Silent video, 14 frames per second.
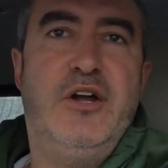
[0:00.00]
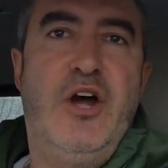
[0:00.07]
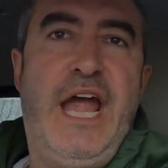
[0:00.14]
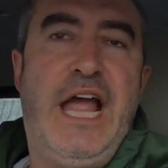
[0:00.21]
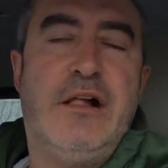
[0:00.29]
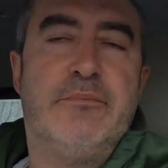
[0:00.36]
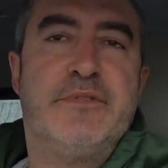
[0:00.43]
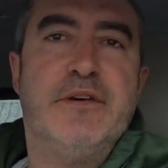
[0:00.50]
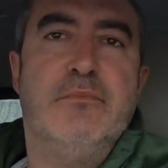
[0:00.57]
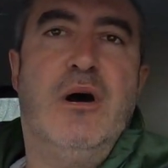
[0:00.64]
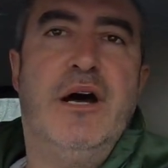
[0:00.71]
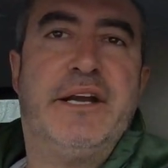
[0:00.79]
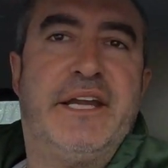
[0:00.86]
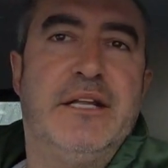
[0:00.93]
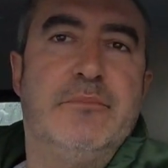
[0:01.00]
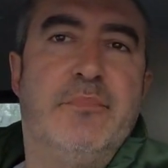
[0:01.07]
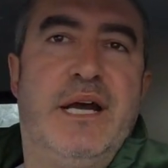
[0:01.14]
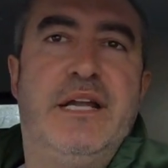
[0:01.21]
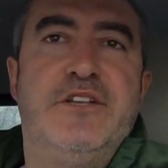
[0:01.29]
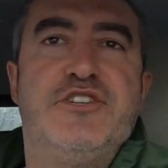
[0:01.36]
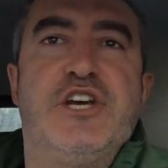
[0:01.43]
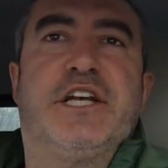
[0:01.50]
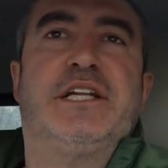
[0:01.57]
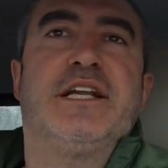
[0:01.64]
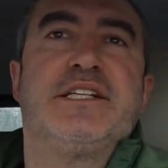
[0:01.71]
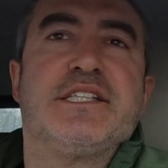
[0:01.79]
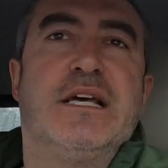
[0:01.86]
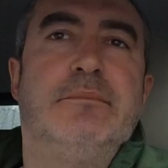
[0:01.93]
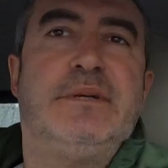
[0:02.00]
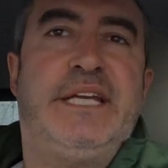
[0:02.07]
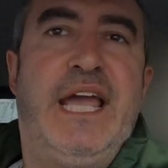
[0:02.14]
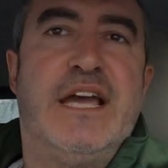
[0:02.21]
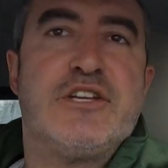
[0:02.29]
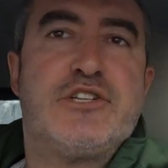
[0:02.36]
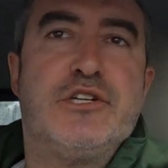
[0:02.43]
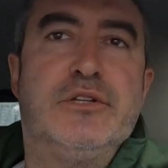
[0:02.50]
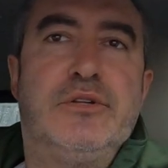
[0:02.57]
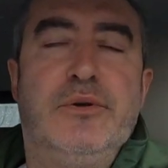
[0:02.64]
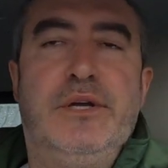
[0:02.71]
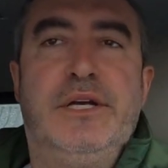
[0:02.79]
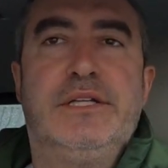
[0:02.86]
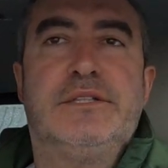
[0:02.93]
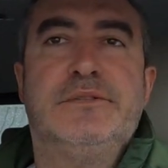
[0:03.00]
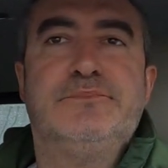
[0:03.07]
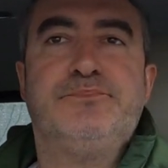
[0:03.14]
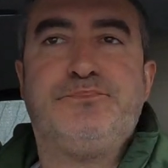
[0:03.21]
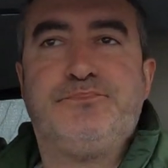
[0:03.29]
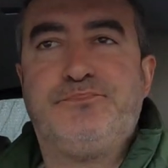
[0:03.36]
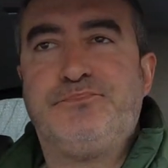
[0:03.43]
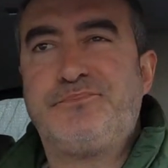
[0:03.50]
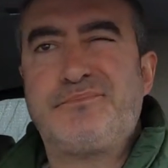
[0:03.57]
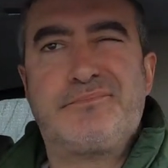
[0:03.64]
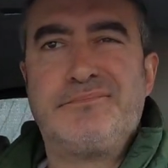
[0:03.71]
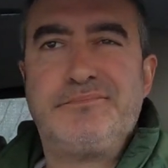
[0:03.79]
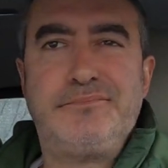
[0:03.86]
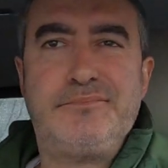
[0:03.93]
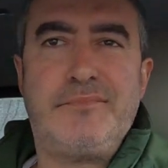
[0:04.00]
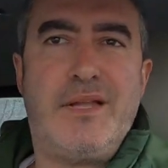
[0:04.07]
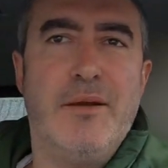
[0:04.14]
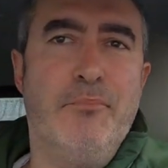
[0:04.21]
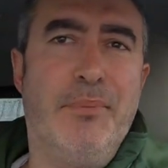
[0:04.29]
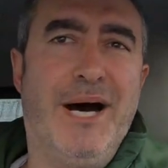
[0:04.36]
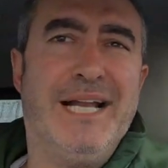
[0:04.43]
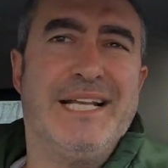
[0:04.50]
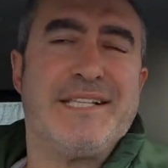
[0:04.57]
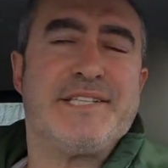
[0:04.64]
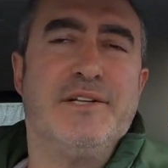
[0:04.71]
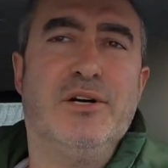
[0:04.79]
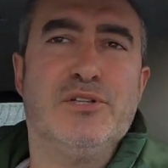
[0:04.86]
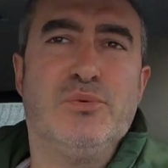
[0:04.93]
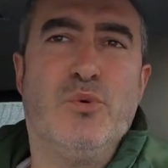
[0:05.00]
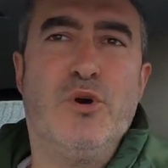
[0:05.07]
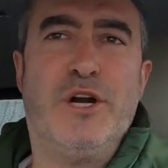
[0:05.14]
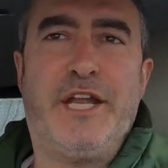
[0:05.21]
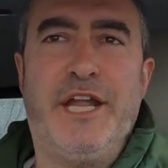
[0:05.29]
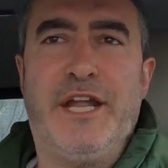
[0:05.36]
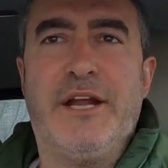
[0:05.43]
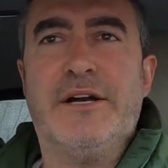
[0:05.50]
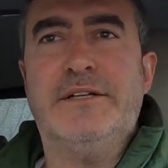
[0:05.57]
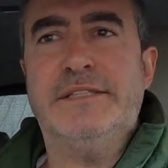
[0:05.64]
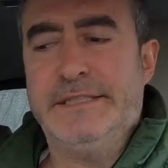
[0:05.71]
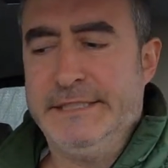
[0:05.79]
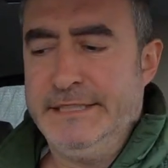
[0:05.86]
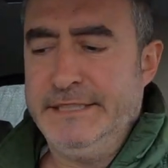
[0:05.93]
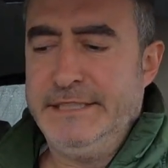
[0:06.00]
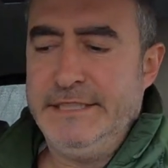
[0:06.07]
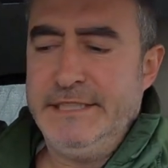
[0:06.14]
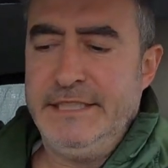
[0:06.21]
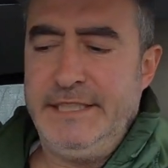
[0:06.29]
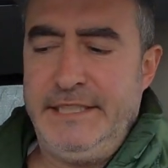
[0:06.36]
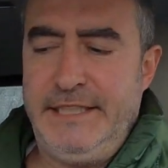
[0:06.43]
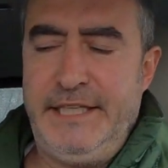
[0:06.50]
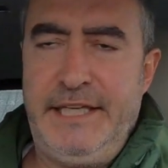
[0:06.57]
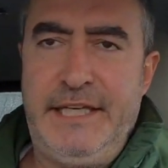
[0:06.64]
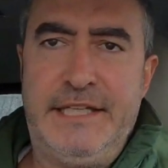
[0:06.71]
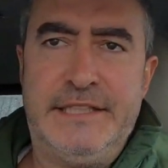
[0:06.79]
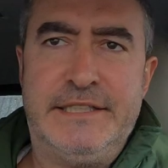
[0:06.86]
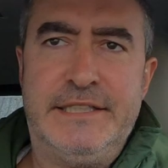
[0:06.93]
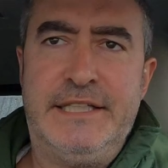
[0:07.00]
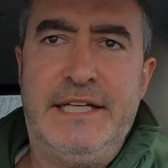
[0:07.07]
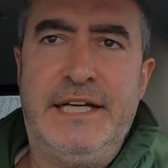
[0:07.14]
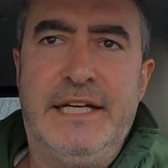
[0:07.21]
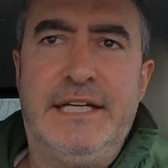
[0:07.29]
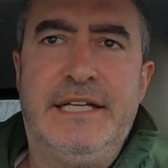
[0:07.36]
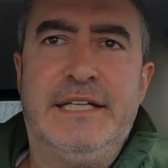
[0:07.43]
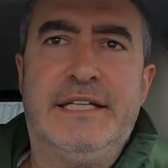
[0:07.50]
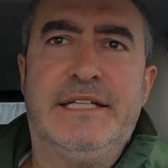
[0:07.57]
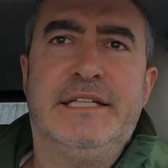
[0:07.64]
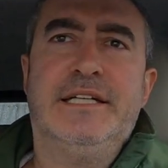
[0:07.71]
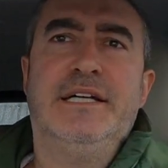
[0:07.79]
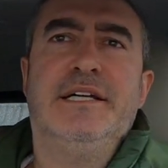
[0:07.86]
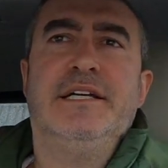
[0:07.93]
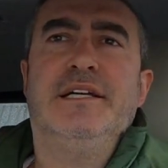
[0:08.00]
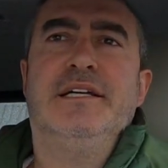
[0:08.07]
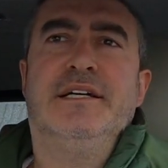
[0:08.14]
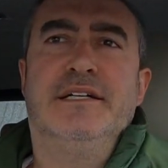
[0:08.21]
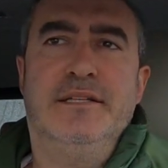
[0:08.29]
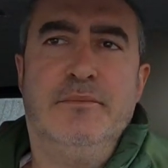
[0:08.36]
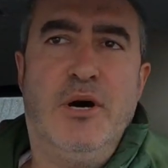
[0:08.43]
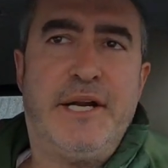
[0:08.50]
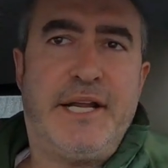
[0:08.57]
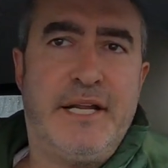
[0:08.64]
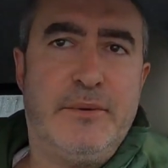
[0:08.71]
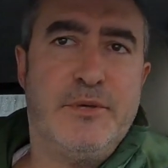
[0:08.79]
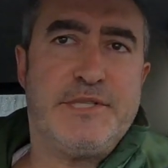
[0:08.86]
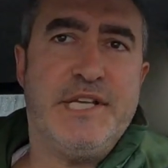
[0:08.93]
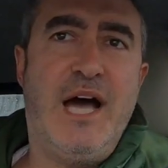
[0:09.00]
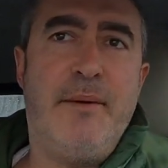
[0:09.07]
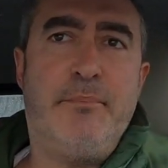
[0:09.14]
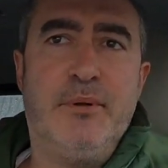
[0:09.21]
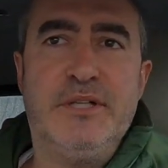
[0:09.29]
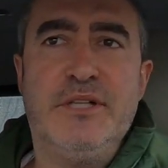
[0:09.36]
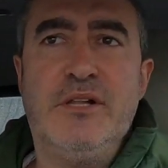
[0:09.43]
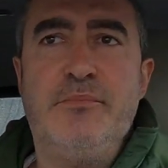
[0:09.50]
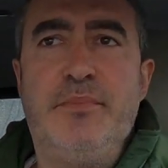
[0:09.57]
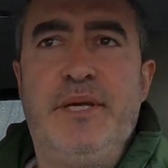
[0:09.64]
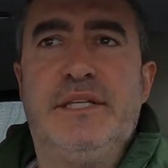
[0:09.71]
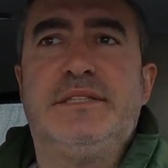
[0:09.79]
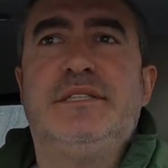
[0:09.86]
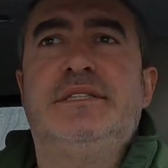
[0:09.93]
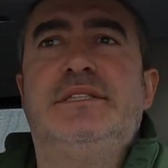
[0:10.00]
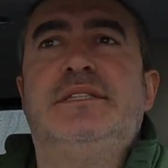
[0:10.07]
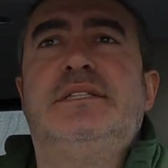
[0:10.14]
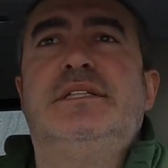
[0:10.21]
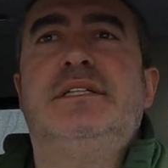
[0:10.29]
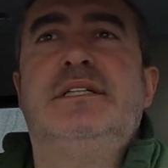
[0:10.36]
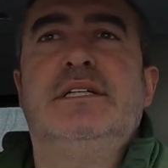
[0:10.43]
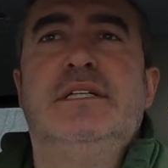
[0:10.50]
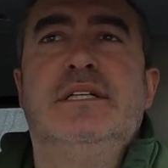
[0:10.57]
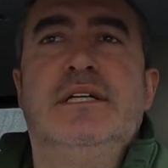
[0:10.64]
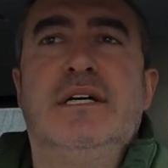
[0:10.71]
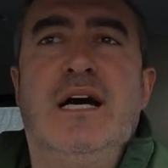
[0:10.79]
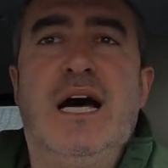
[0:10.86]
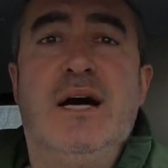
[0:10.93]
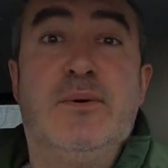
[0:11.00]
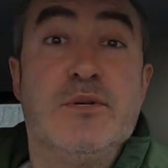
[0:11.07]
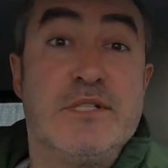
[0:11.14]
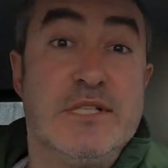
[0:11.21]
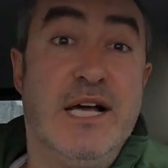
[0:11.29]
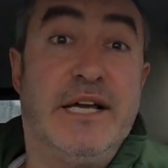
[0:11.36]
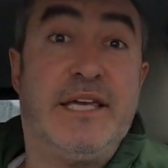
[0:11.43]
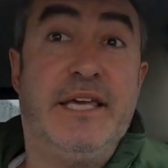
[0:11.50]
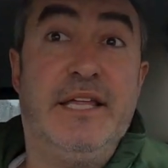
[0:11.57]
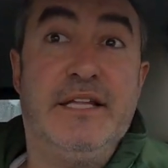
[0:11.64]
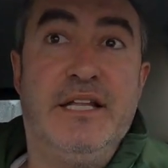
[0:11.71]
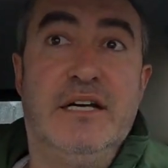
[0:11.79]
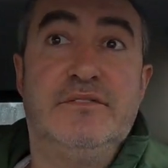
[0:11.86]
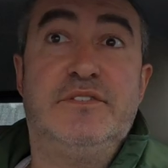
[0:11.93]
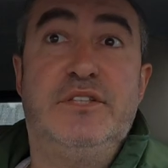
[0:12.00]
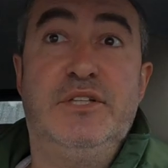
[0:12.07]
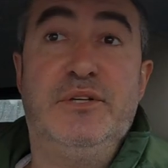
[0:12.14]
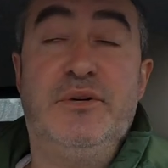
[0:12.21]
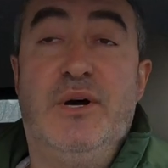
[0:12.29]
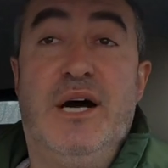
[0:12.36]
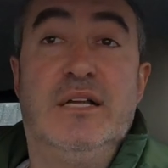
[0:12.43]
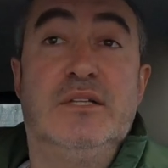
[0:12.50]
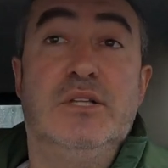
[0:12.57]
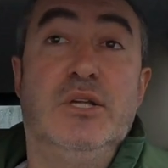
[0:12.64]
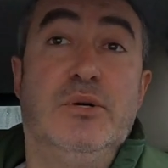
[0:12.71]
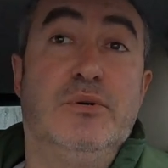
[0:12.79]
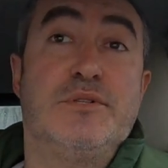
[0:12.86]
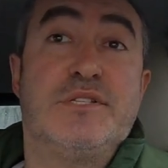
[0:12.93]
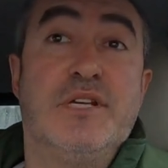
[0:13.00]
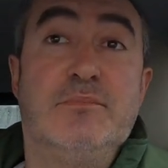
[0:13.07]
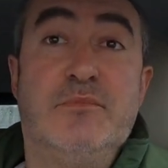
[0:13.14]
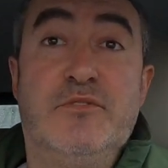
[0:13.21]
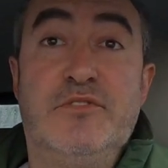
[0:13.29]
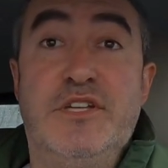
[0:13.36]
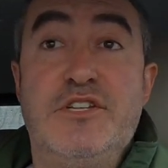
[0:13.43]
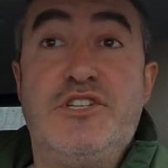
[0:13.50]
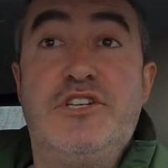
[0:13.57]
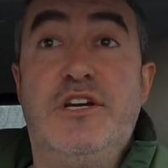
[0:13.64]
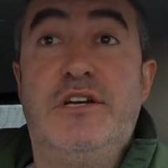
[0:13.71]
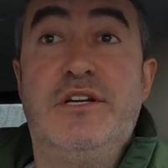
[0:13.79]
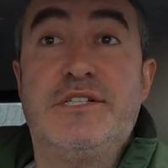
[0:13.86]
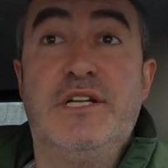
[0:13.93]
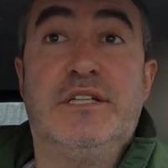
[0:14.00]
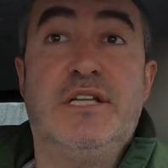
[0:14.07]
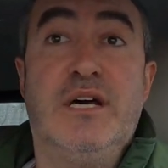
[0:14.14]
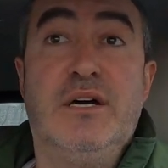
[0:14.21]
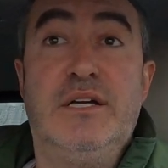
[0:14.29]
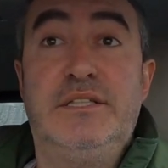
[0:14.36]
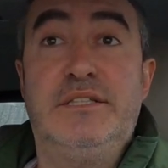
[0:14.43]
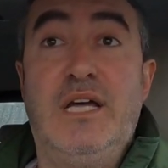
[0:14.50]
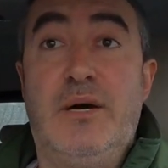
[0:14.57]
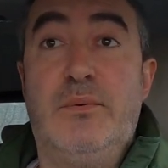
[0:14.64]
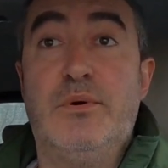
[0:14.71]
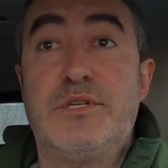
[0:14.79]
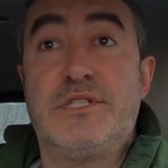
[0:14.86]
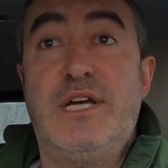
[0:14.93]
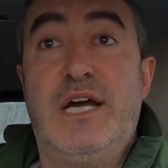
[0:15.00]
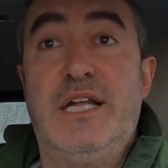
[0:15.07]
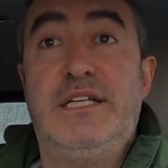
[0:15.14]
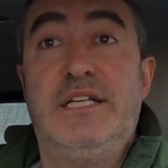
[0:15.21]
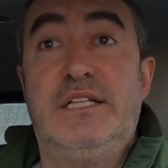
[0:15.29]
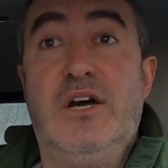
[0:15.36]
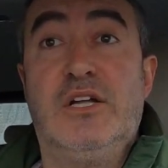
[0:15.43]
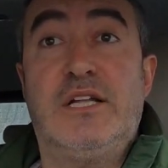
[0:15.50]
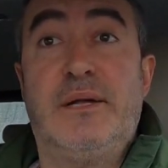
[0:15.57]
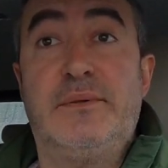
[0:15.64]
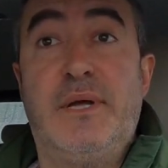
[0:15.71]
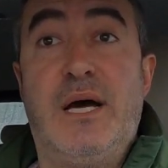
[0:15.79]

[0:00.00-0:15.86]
help the market by injecting some cash into it, but it's not working. And the market was up a little bit. I was lucky enough to unload some of the shares that I did not